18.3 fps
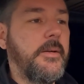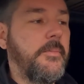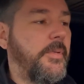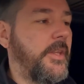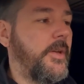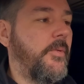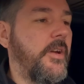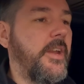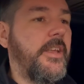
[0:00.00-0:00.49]

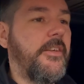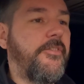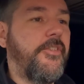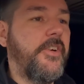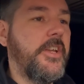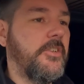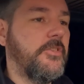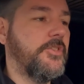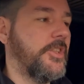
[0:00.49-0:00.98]
But they wanted
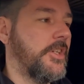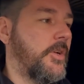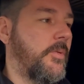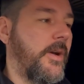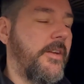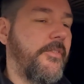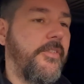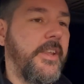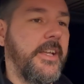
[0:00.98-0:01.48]
300
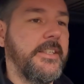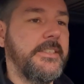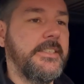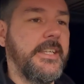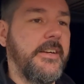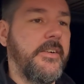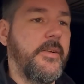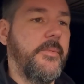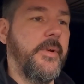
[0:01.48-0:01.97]
quid for that
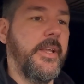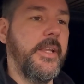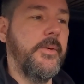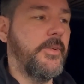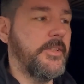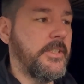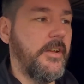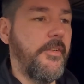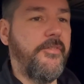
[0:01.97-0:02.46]
steering wheel. It
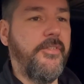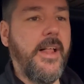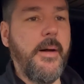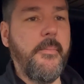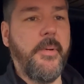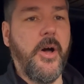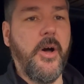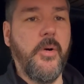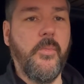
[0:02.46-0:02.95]
wasn't a
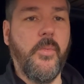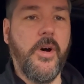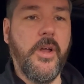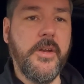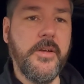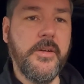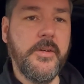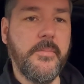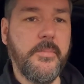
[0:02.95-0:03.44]
flat bottom
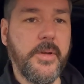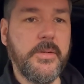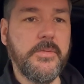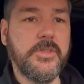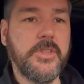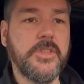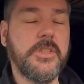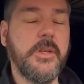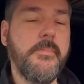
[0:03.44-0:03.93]
one, but it
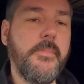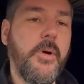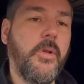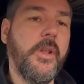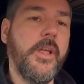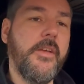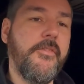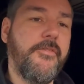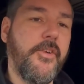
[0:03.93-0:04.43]
was just a
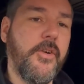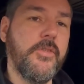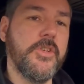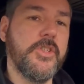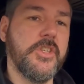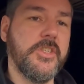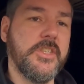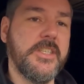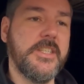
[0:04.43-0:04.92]

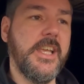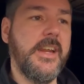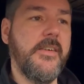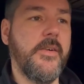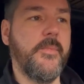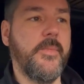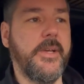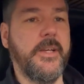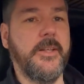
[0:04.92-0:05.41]
multi-function
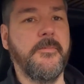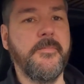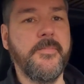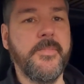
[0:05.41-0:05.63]
steering wheel.